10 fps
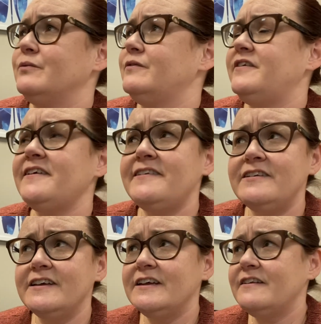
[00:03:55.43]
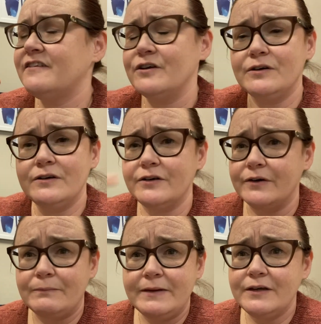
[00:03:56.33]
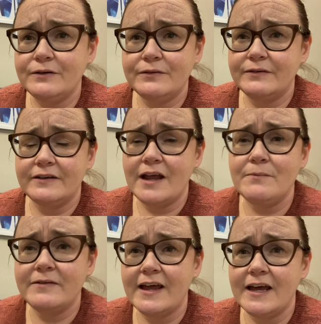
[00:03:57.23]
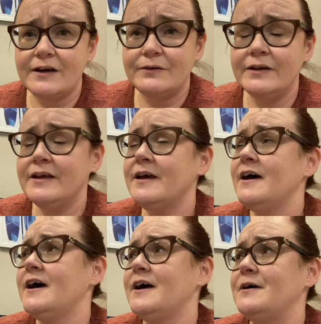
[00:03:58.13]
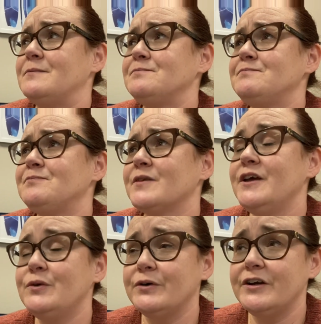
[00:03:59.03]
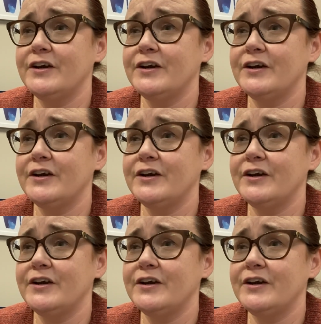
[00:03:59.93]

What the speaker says: distance or mute, numb down, in order